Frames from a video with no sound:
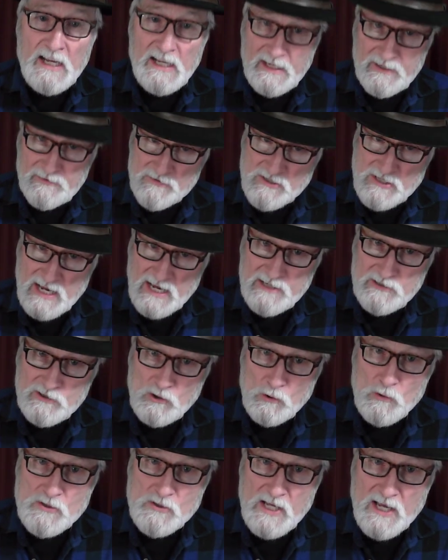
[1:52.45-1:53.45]
If
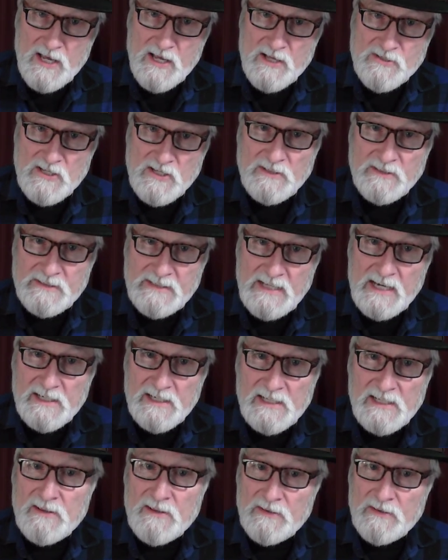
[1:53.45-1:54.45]
Santos hasn't
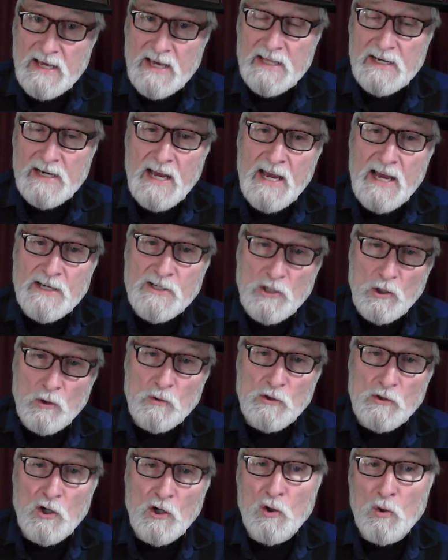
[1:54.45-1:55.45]
done it, then I
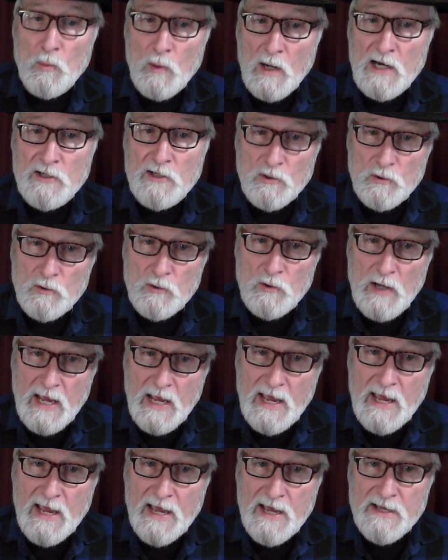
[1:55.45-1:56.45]
don't know one who
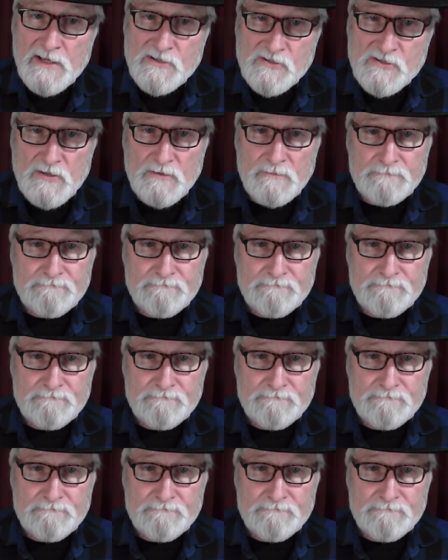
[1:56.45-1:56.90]
has.